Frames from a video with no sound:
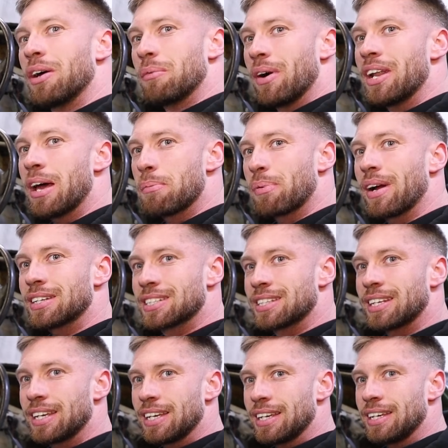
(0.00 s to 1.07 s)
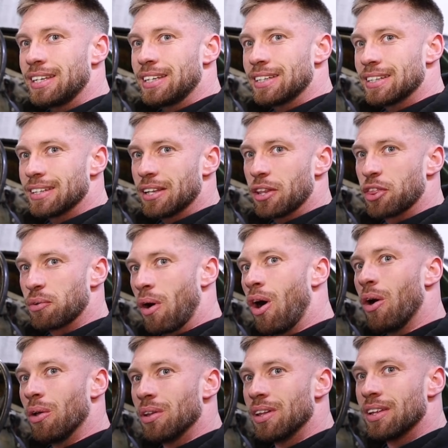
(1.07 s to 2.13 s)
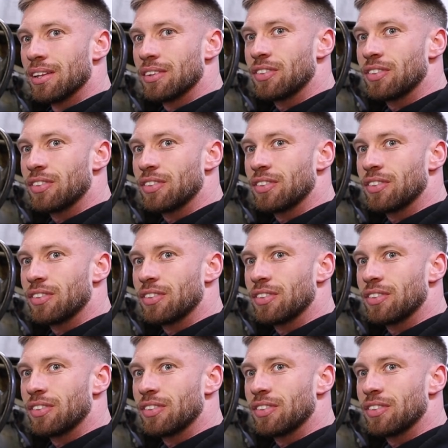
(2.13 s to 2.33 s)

When I press the throttle,